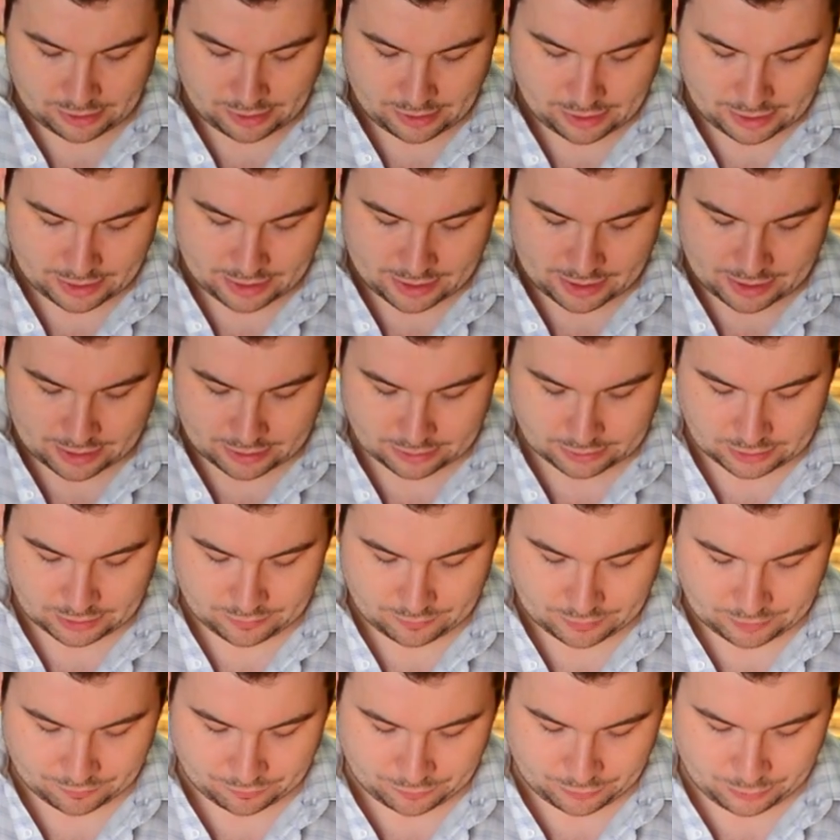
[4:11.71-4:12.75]
and give
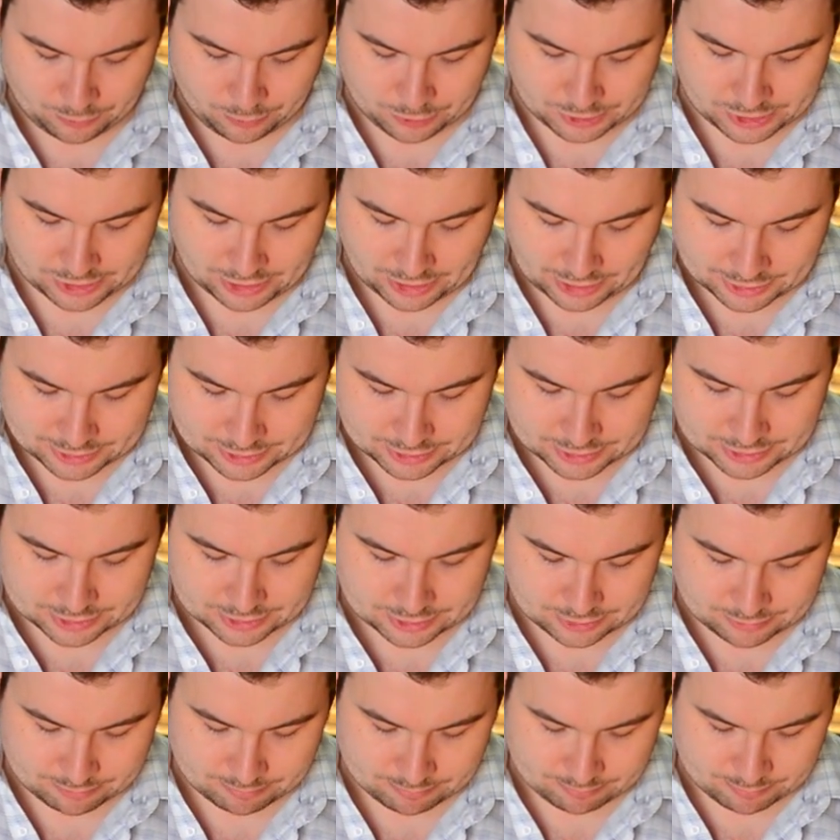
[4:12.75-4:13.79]
it a few
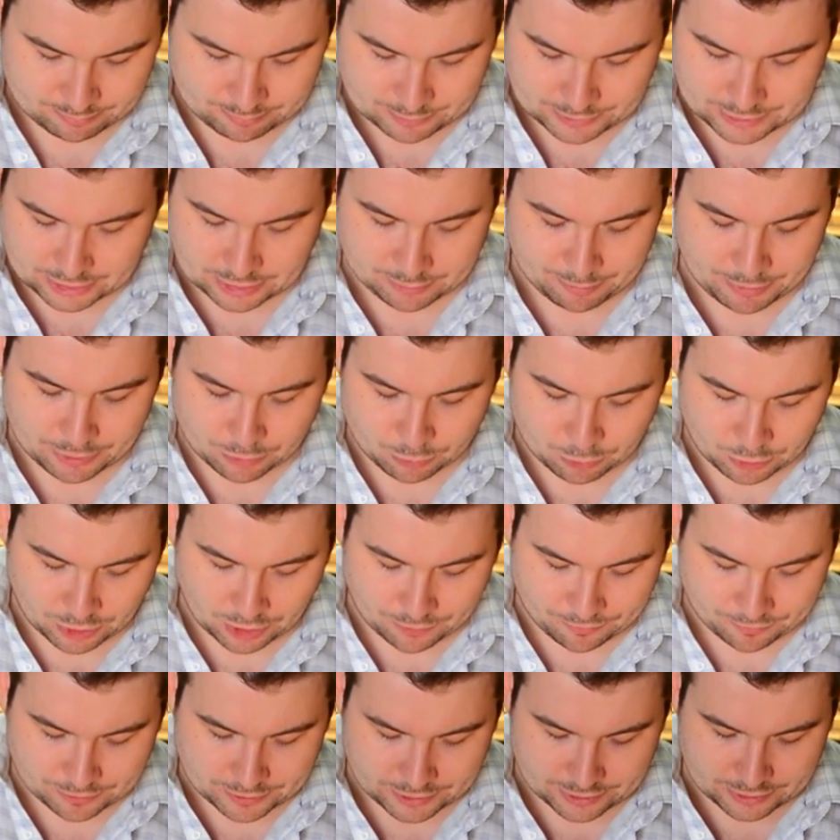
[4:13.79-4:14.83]
slices. It can be
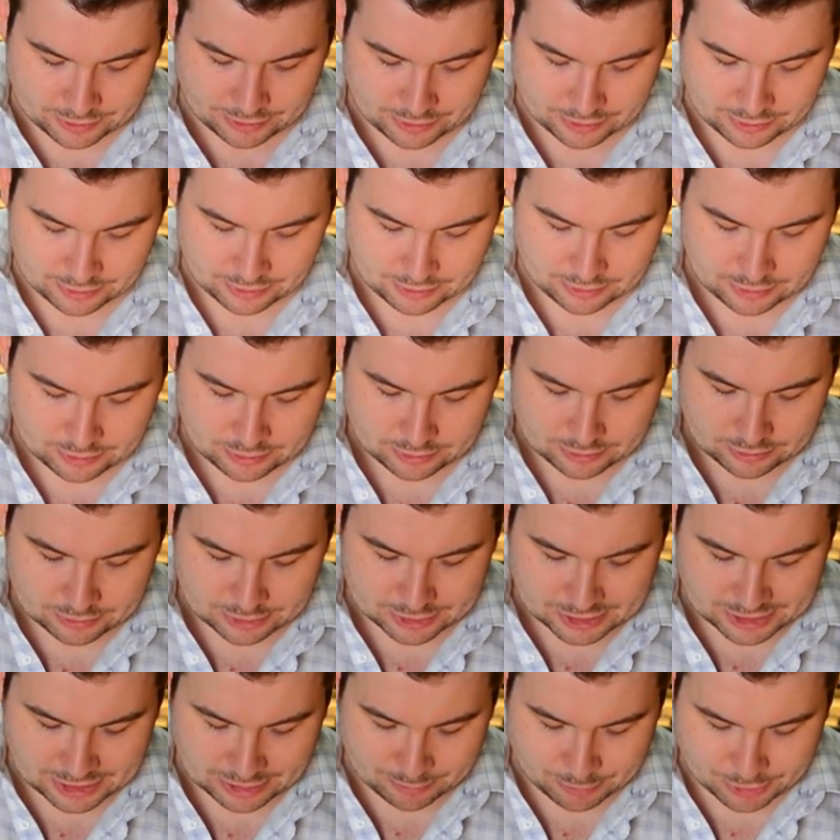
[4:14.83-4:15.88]
roughly
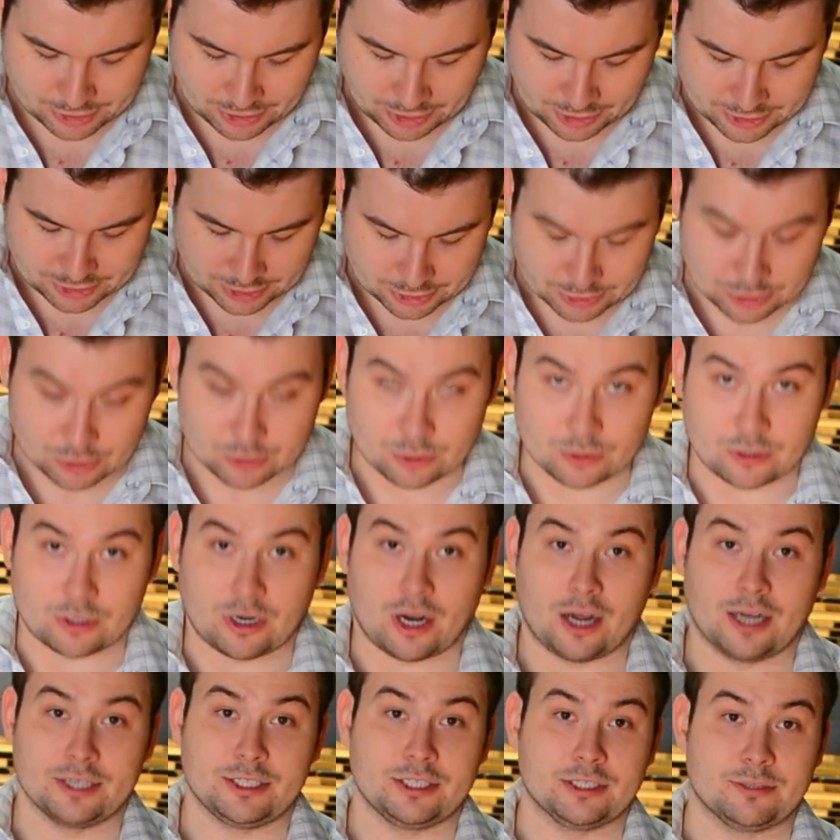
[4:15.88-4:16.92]
the same size as
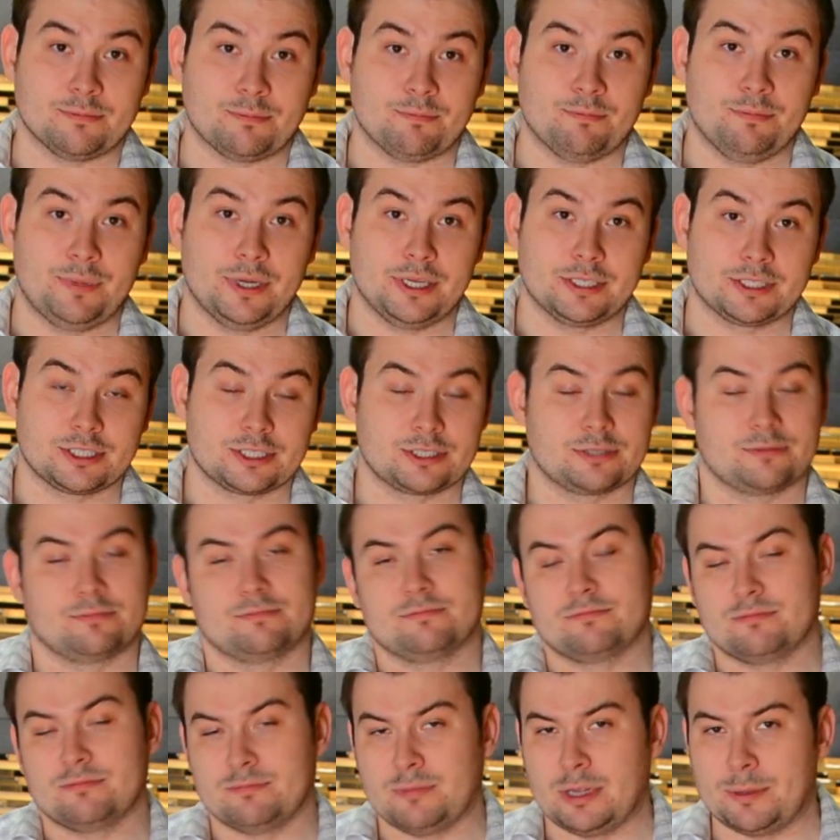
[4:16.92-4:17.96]
your onion bits,
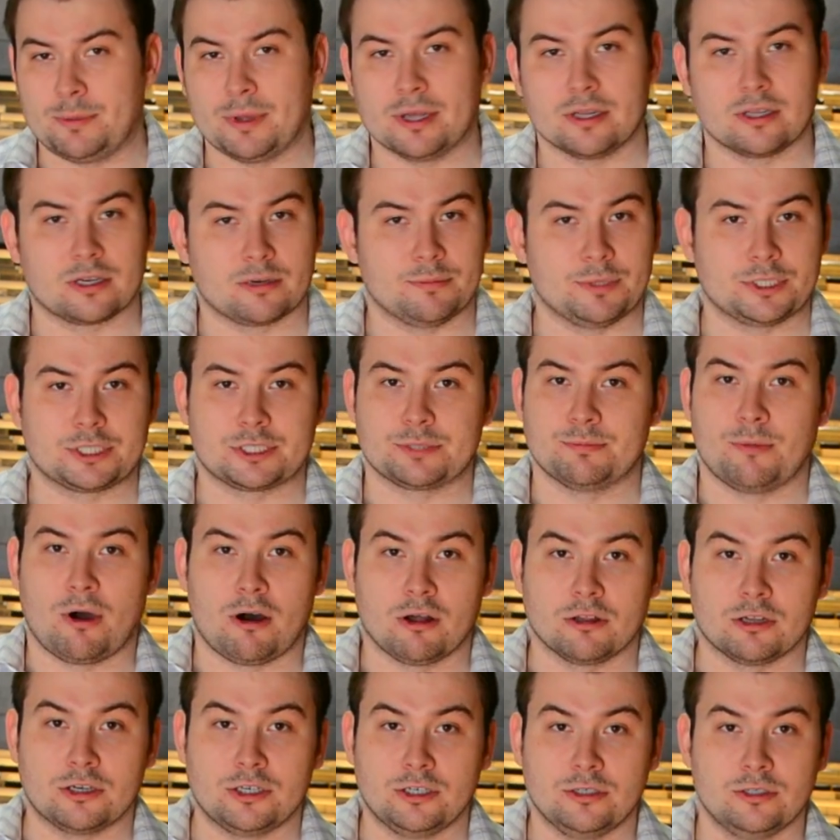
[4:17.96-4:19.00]
maybe a little bit
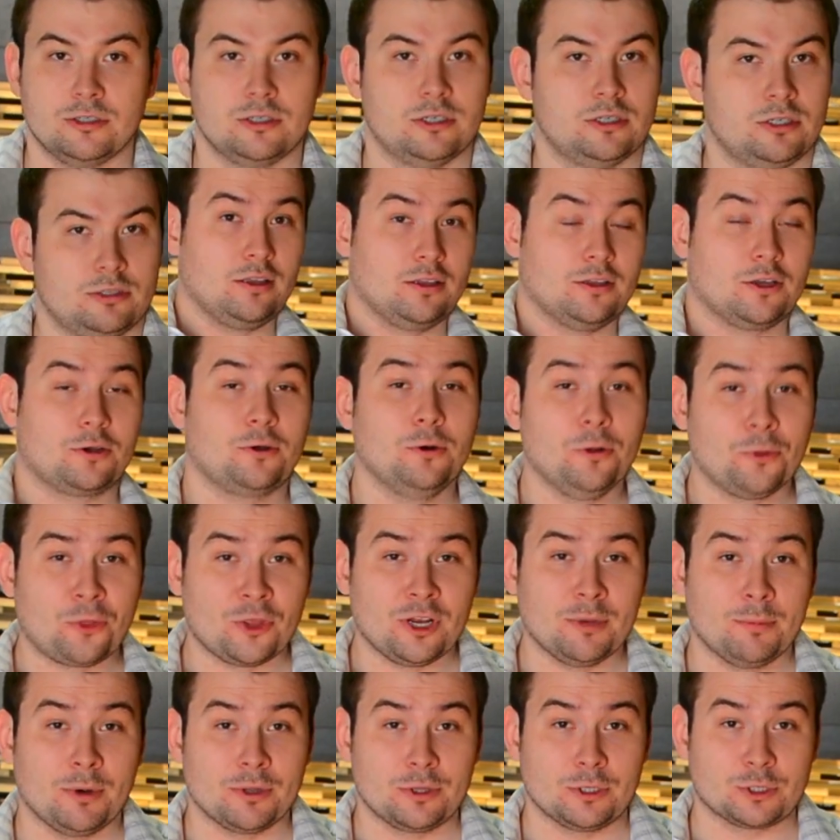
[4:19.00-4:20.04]
smaller. The cool thing
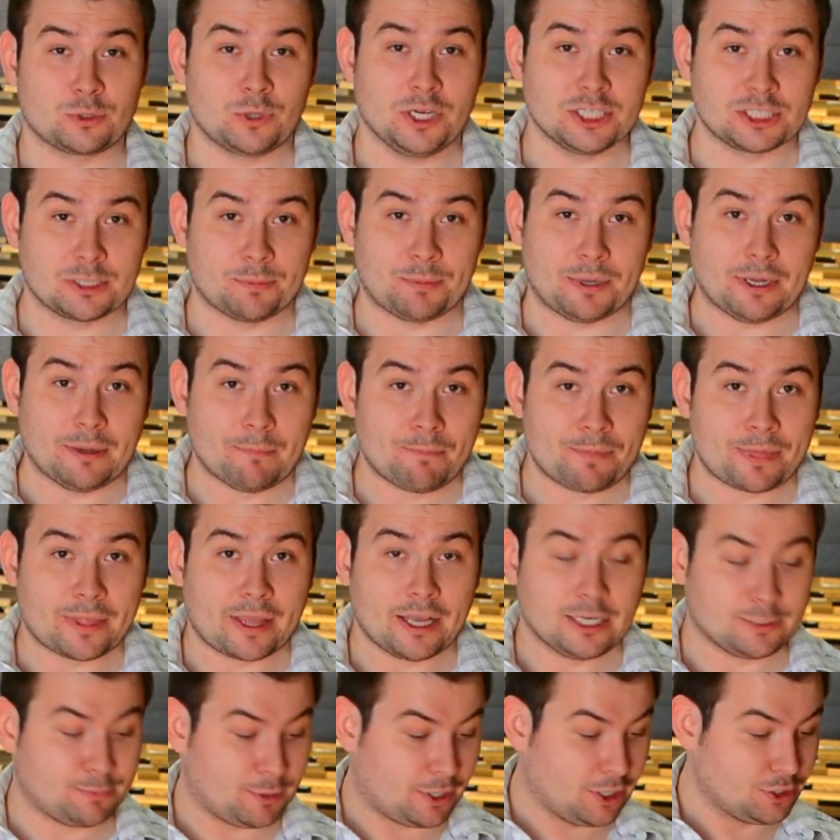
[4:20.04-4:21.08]
about this recipe
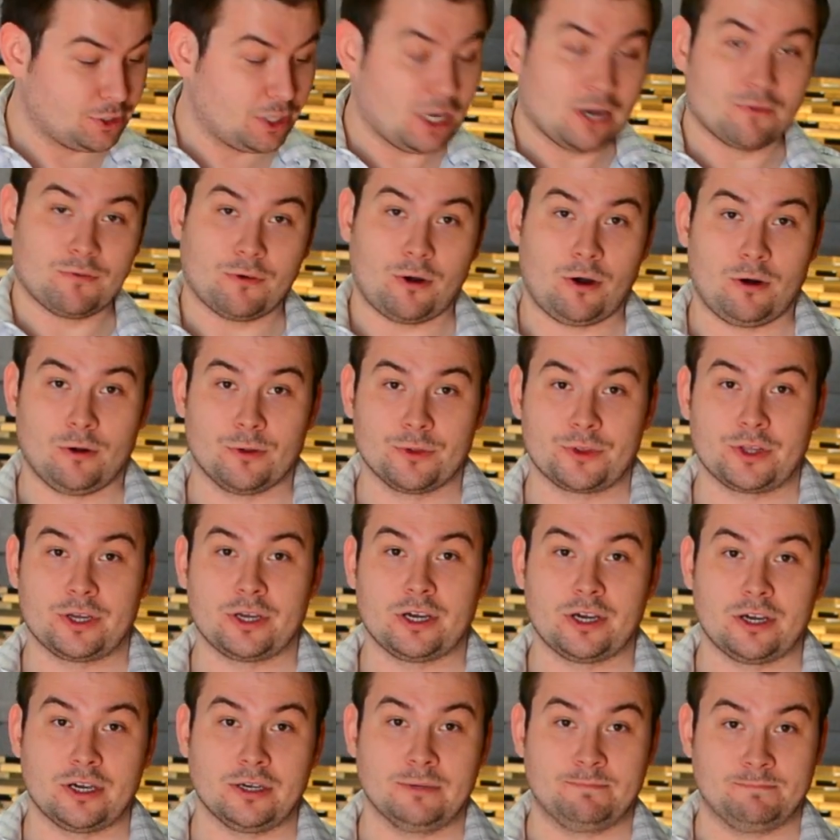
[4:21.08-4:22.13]
is because you have all
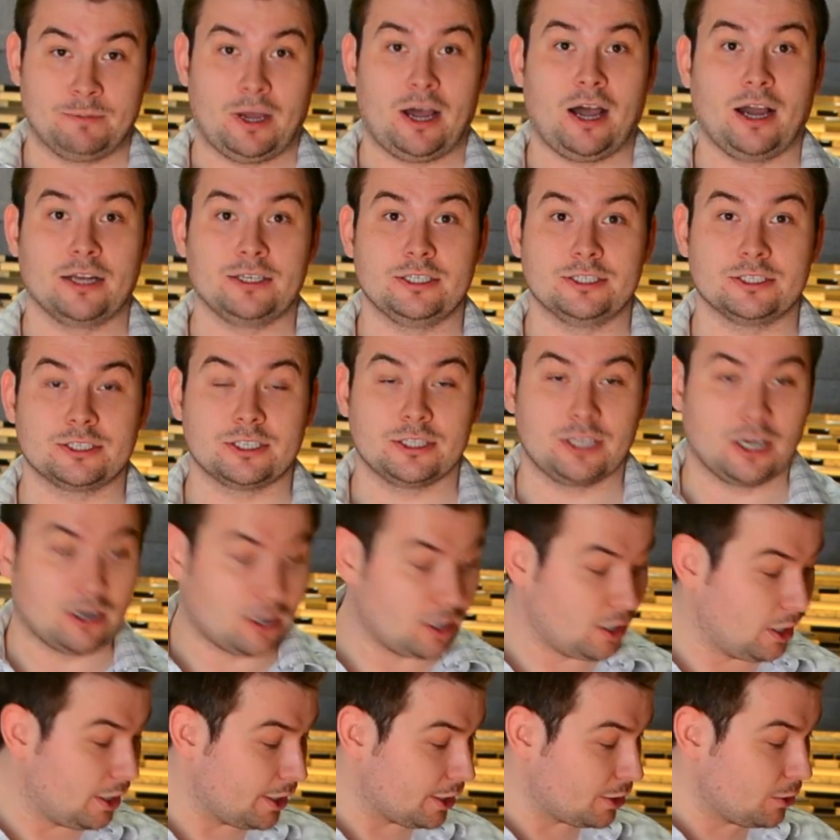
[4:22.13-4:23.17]
the onions and
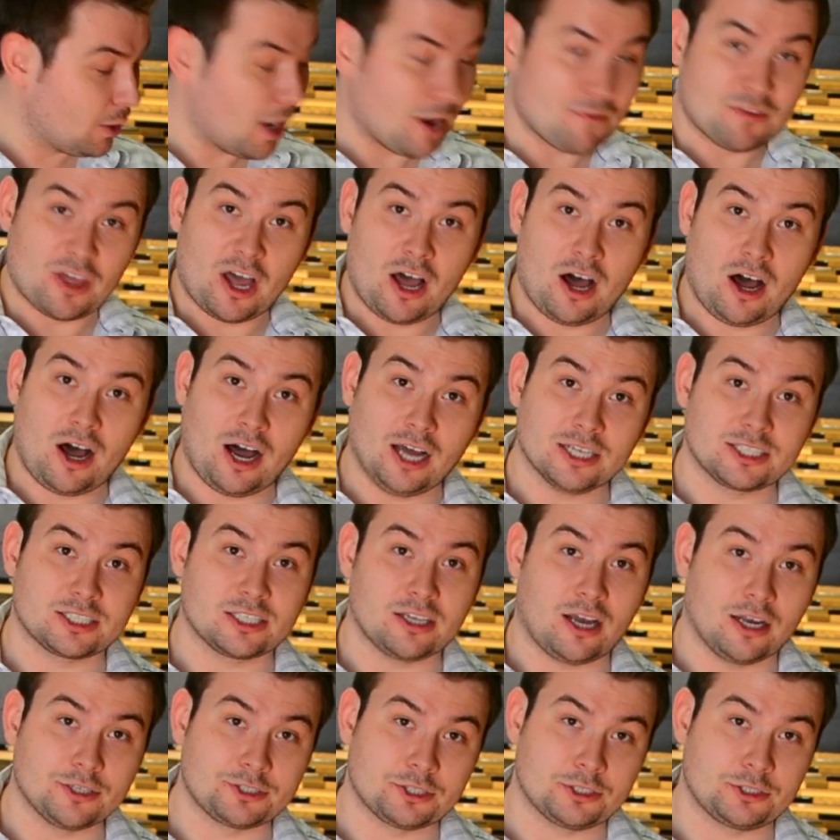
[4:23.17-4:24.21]
garlic, you have the hot
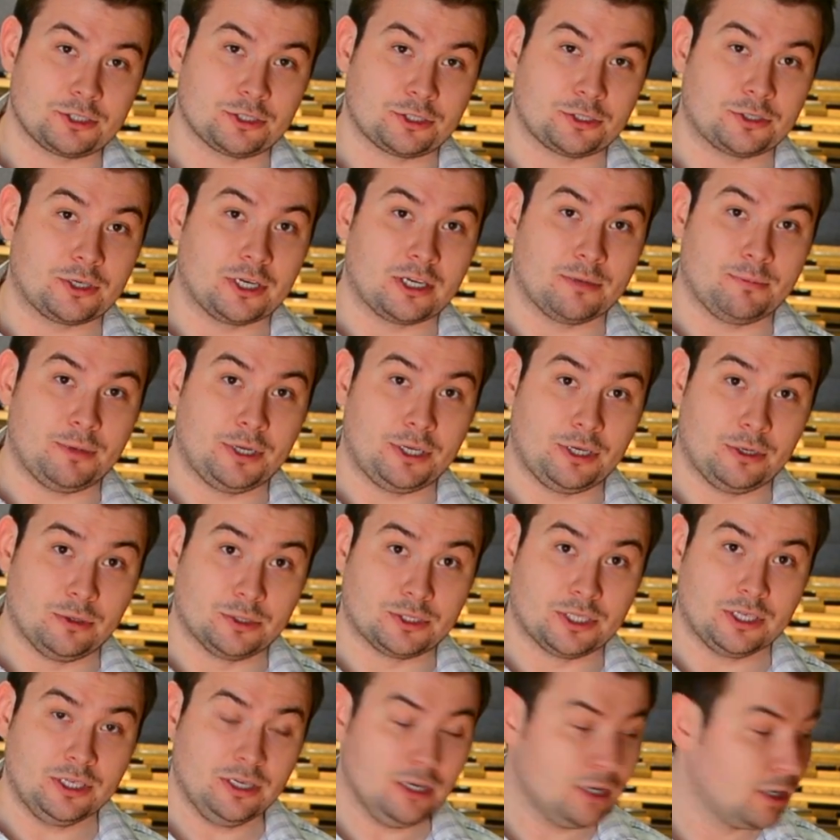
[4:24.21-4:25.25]
sausages you're going to be
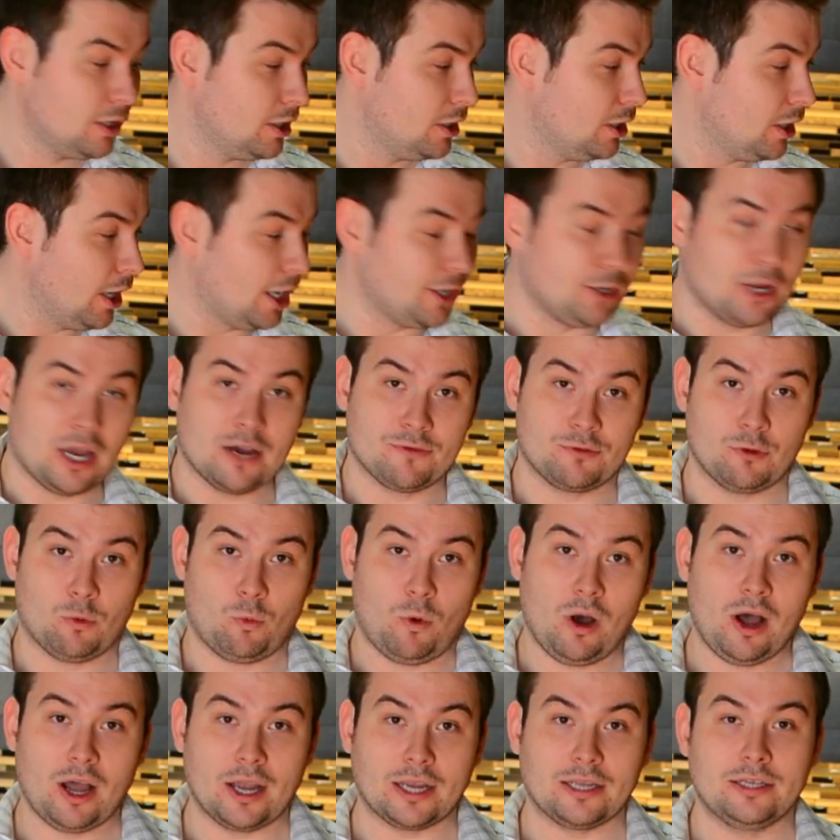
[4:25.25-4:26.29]
using, and you have the
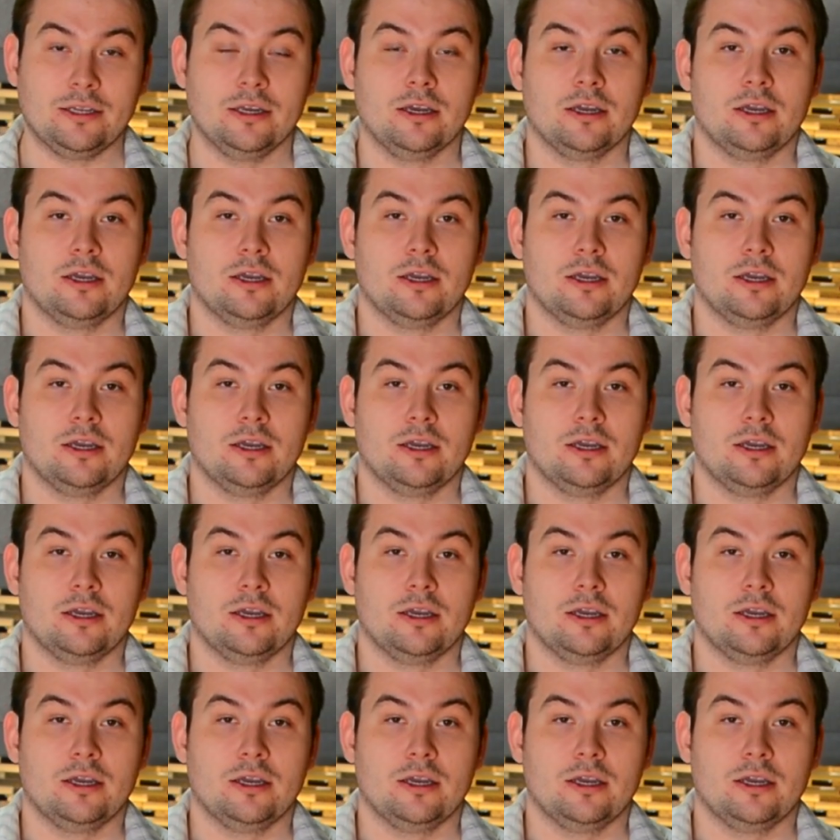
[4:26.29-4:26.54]
wine,